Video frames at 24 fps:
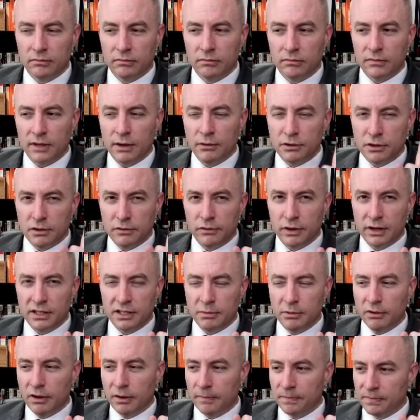I reserve the right to be
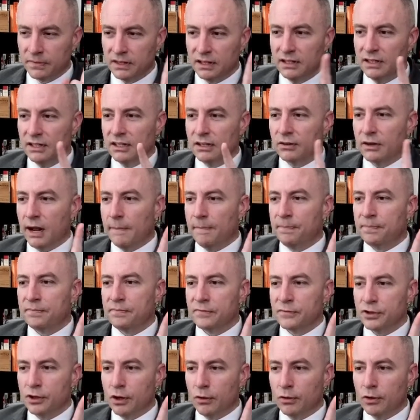wrong. Okay,
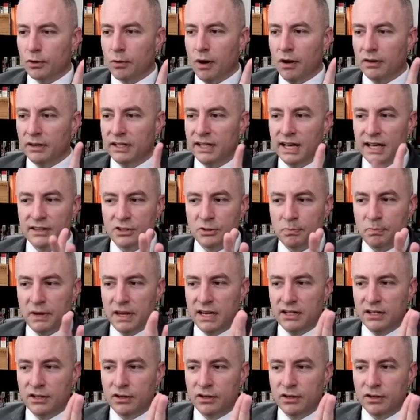so quality and speed,